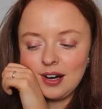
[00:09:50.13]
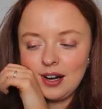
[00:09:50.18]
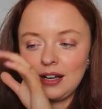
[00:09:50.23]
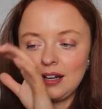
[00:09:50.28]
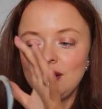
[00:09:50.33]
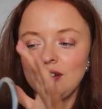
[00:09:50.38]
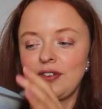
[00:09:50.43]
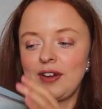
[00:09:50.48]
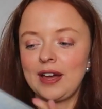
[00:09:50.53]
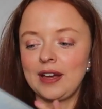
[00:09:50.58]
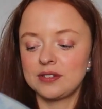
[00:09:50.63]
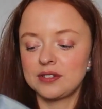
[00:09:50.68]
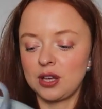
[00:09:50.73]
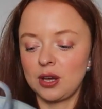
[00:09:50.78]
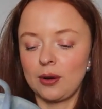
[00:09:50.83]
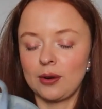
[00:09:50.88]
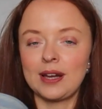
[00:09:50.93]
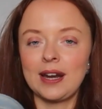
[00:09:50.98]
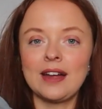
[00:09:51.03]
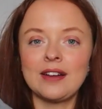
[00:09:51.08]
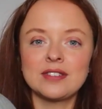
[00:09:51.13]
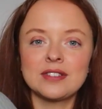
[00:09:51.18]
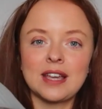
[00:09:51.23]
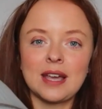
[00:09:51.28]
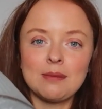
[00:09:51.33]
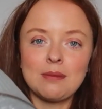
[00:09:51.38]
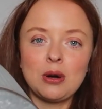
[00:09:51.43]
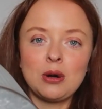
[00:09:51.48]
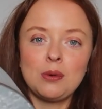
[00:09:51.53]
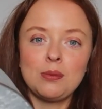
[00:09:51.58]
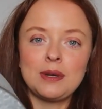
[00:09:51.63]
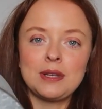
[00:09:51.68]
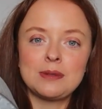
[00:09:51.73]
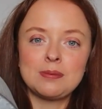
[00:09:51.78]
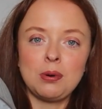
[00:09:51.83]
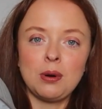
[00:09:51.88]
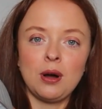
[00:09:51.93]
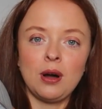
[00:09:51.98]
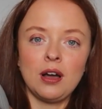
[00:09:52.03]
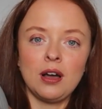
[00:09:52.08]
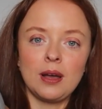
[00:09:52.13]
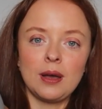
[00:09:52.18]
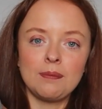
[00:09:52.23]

I love it. So I'm gonna have to get my hubby to put